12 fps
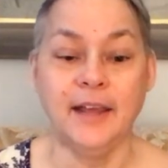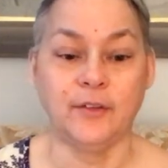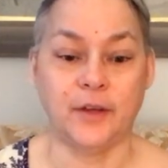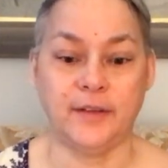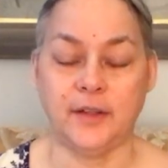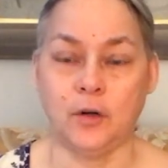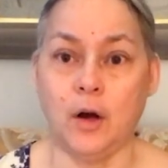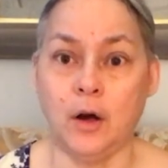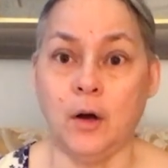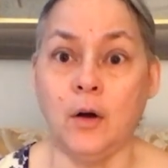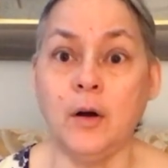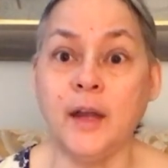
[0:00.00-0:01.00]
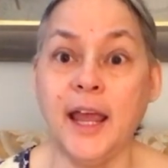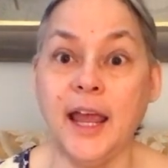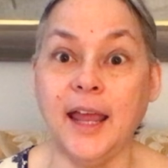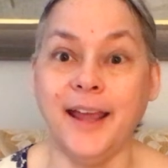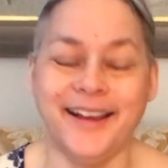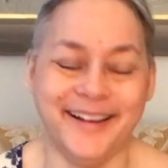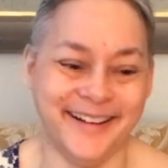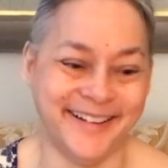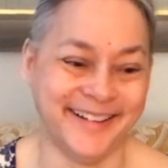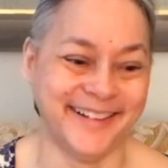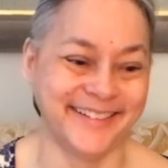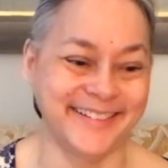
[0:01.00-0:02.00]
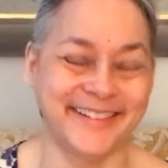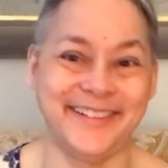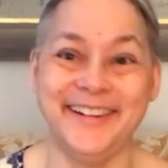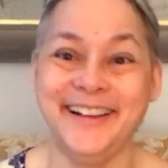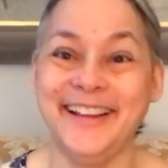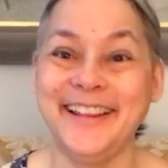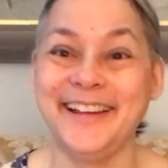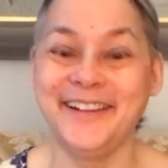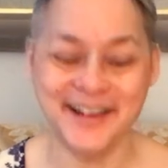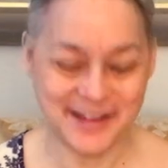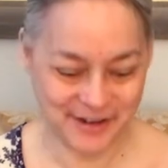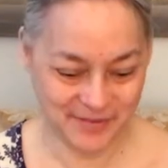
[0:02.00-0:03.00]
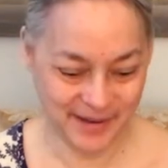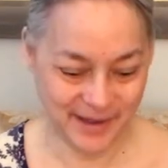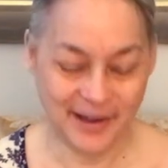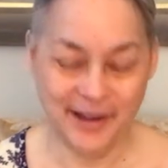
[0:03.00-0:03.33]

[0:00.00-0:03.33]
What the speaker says: So I said, okay. So there I am,